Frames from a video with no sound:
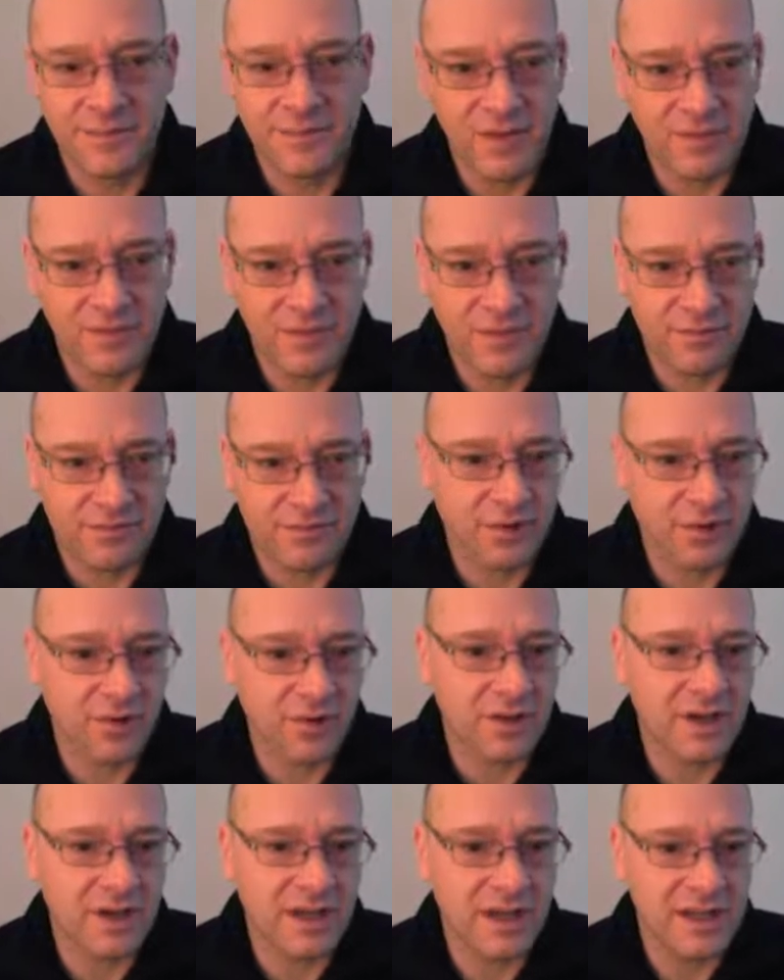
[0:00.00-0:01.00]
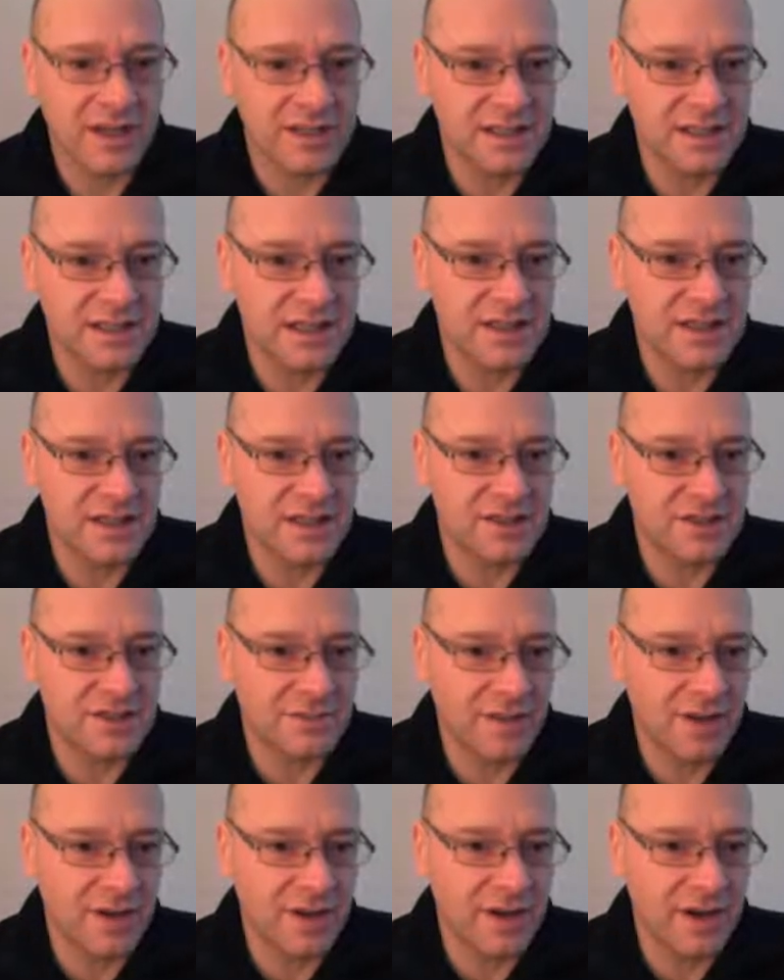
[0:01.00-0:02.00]
If the rock is easier to
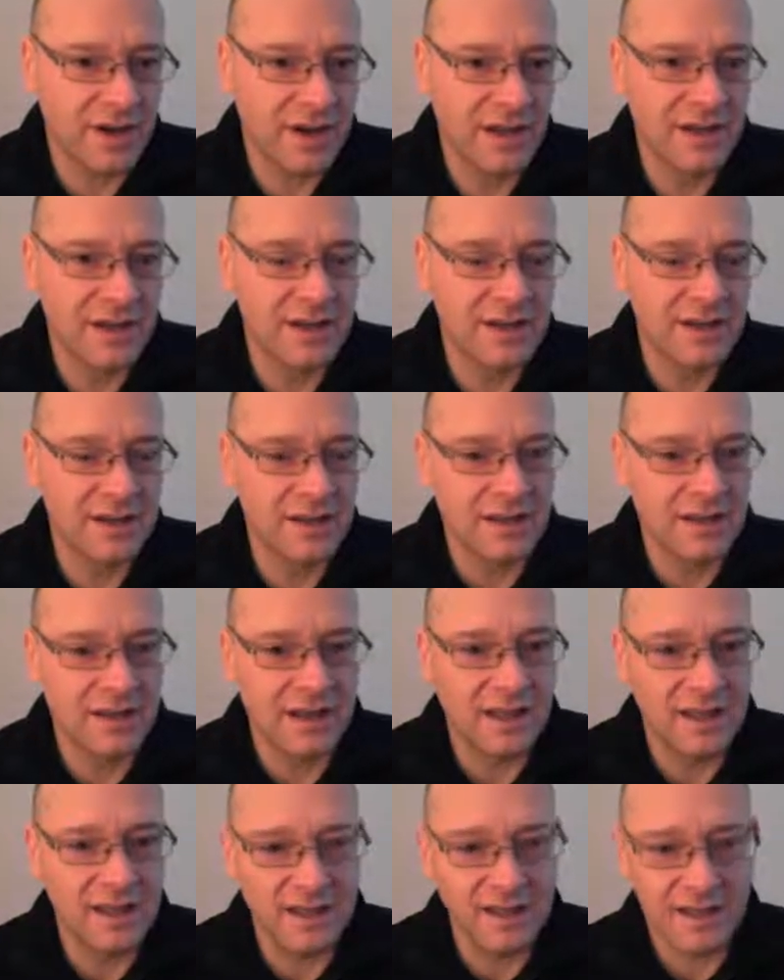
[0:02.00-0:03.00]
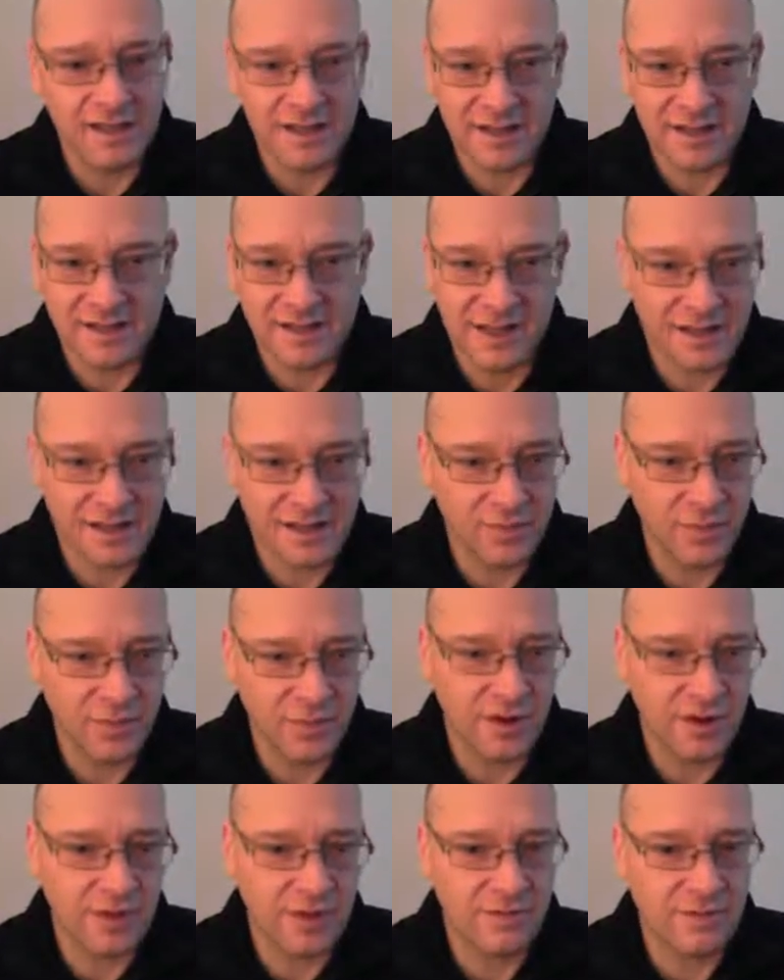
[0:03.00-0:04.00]
mine, there's less
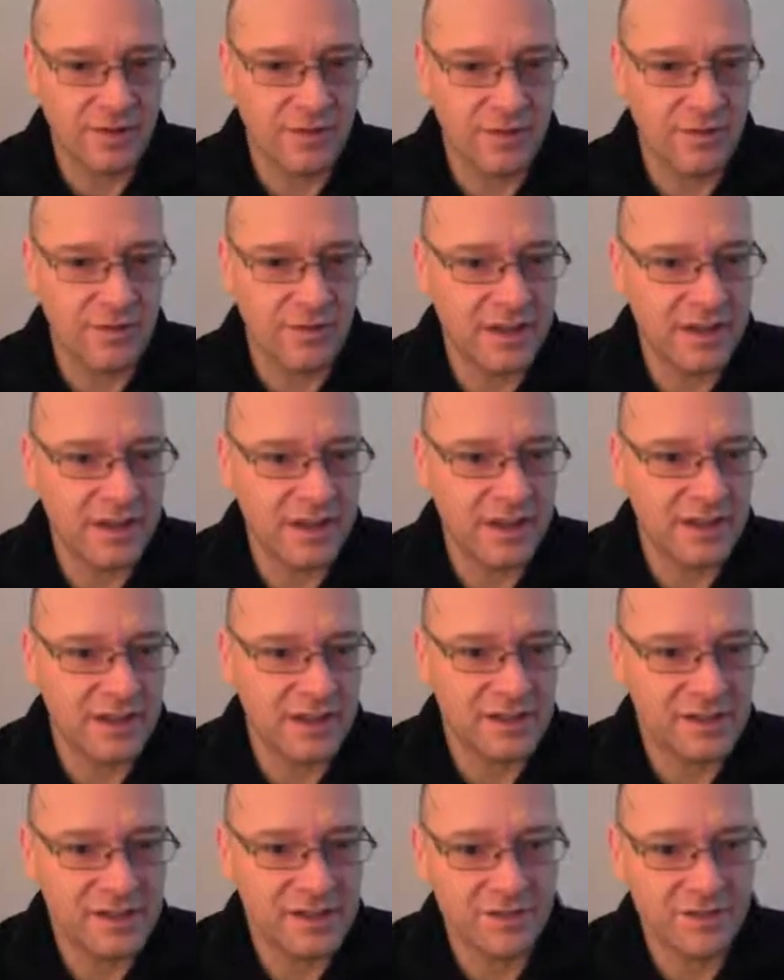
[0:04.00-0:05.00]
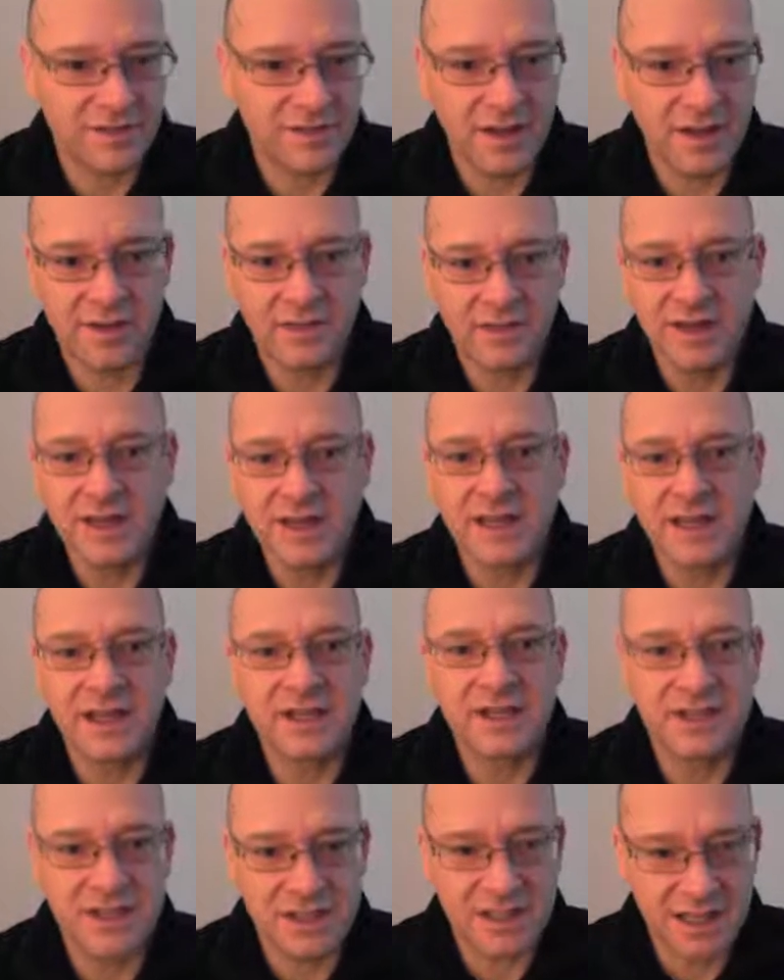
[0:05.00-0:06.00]
work involved in getting the stuff out.
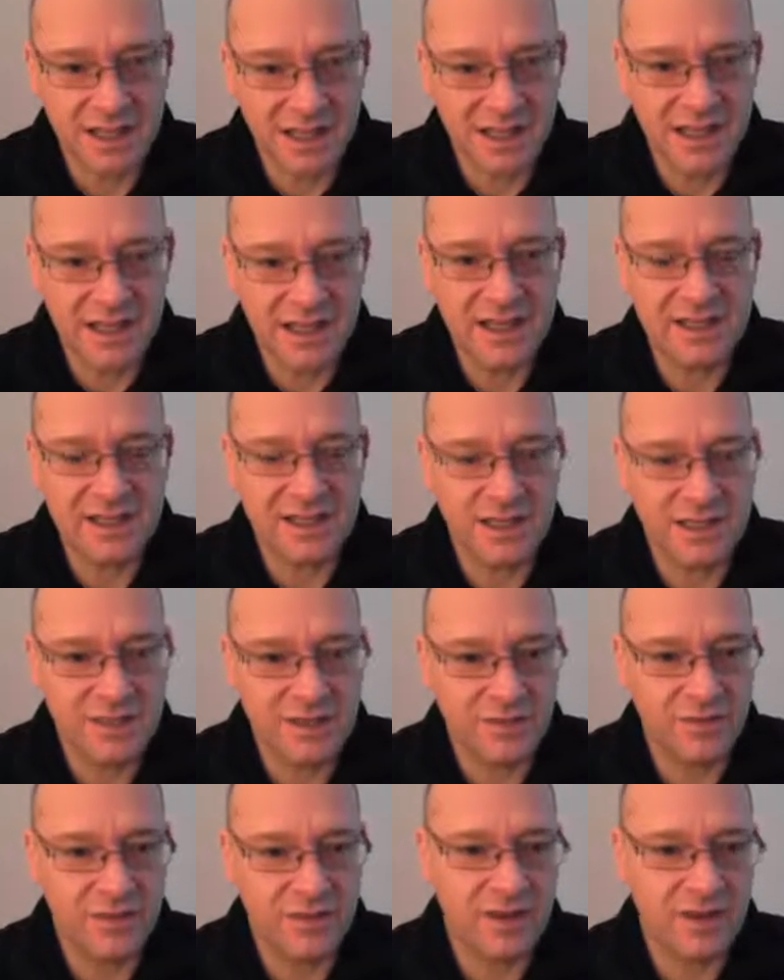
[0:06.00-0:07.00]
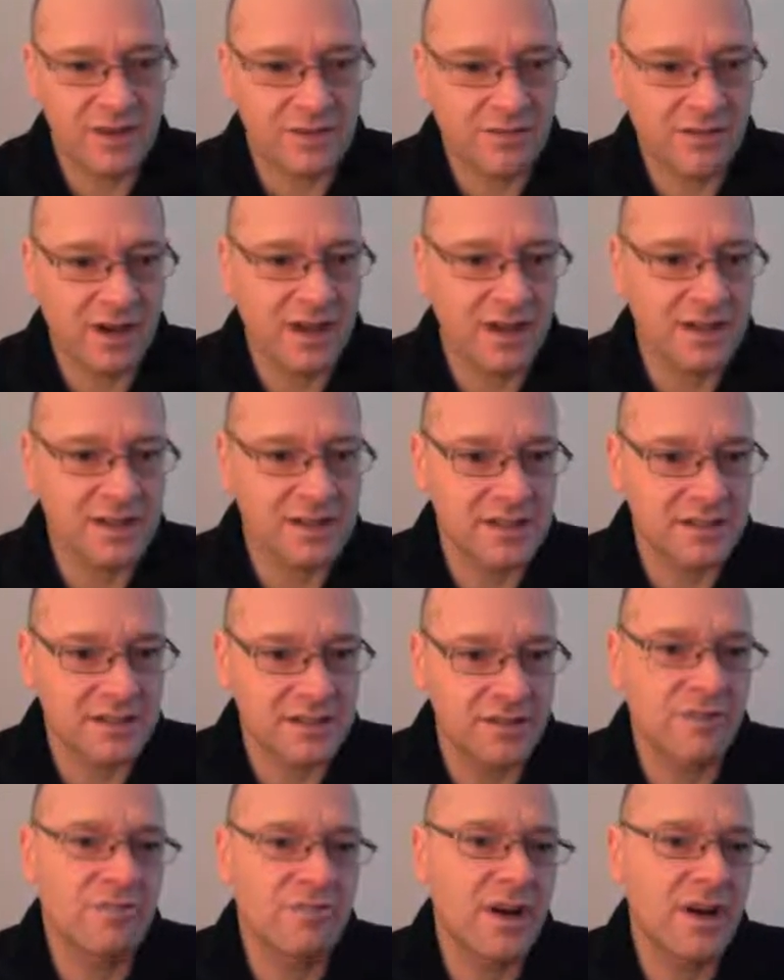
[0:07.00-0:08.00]
It's just easy to extract,
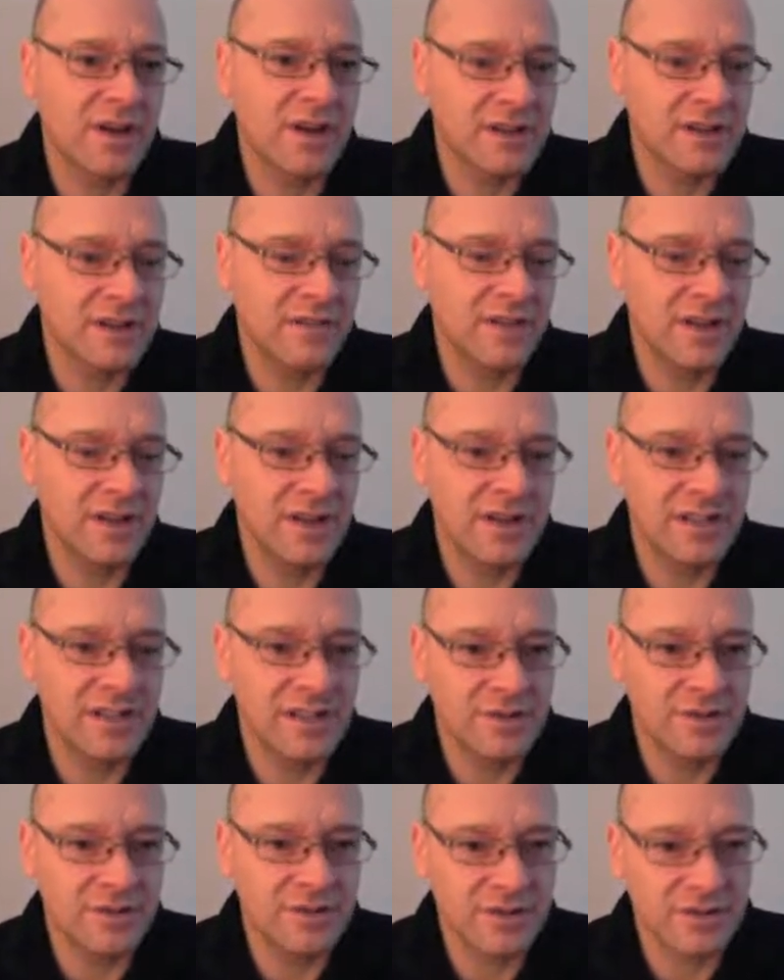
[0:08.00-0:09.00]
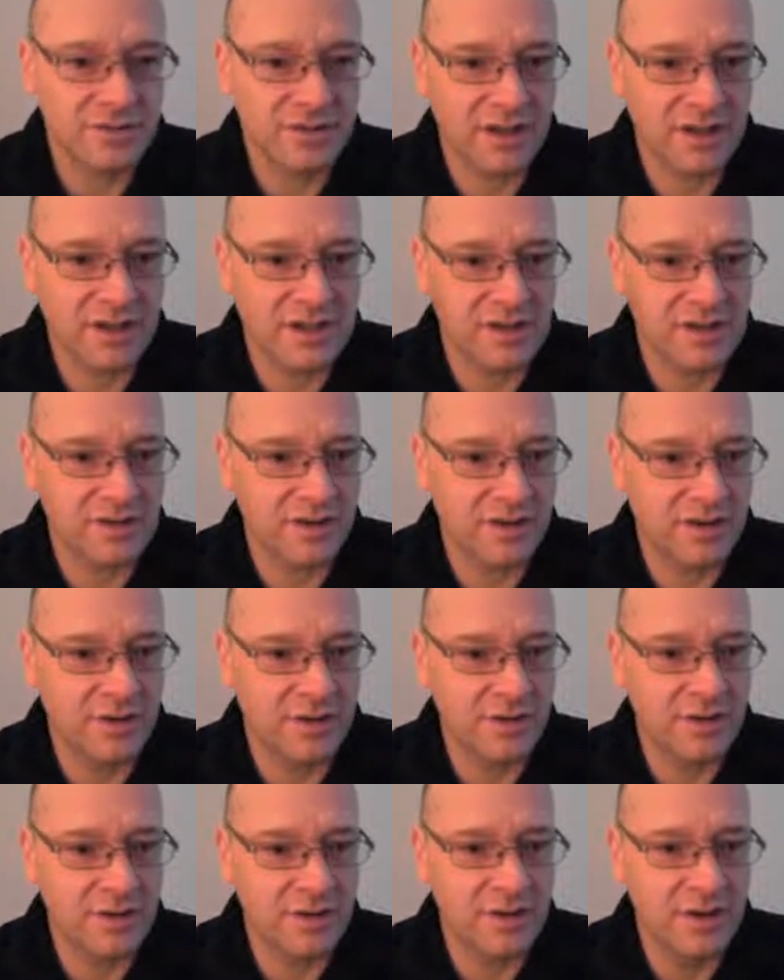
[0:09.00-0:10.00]
relatively easy to extract this iron
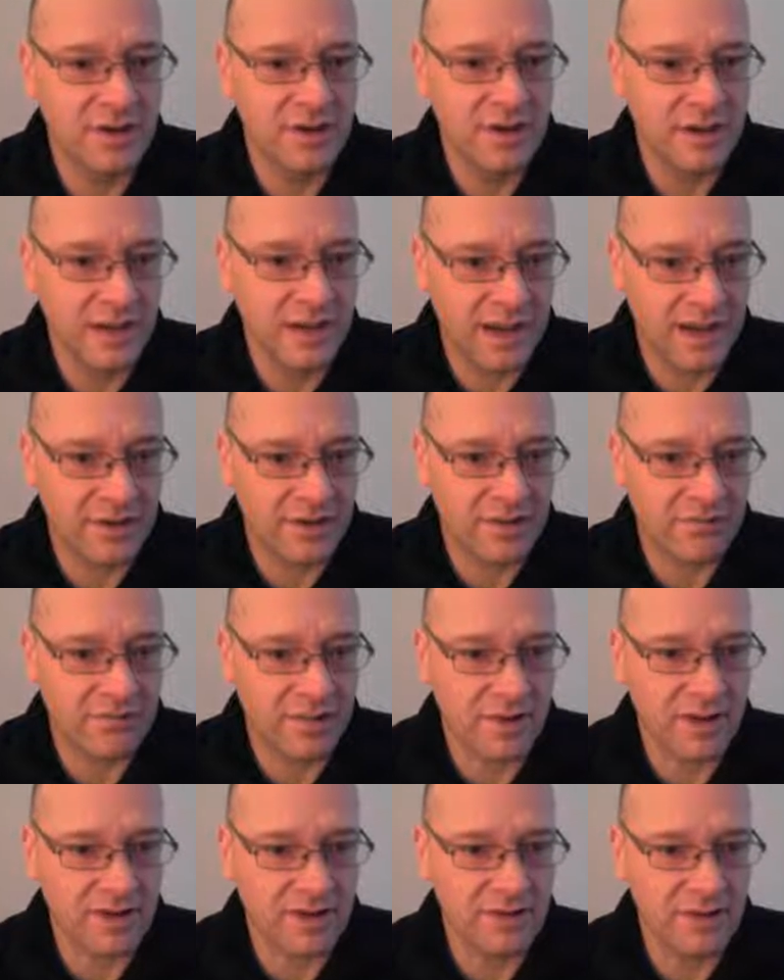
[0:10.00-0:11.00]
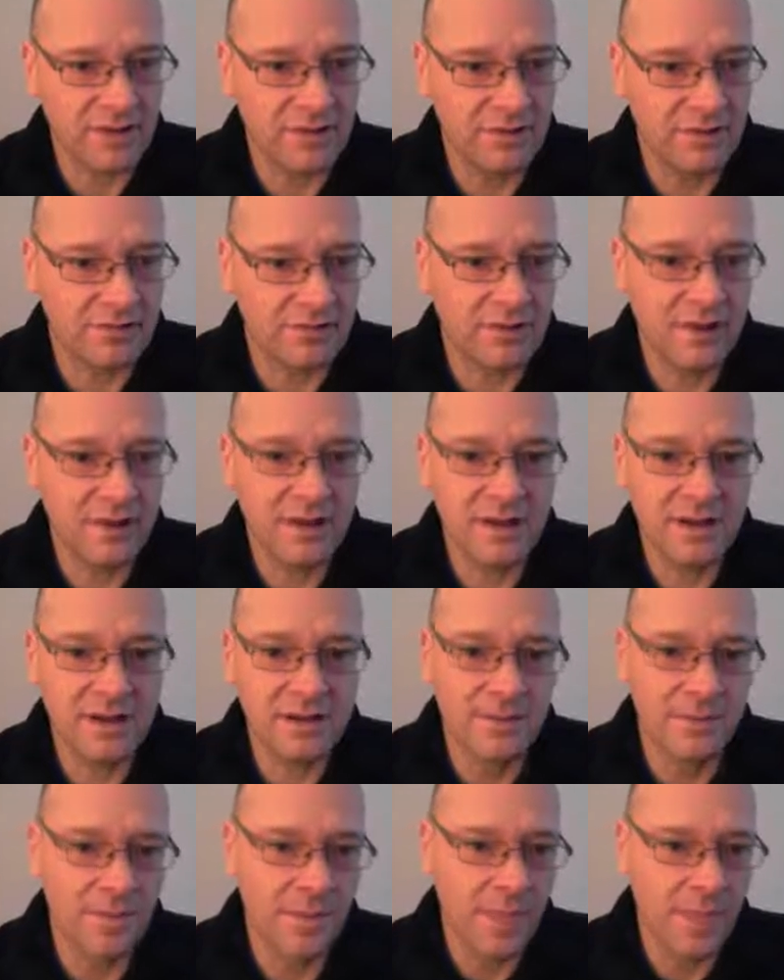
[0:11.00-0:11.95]
ore out of the ground in Ukraine,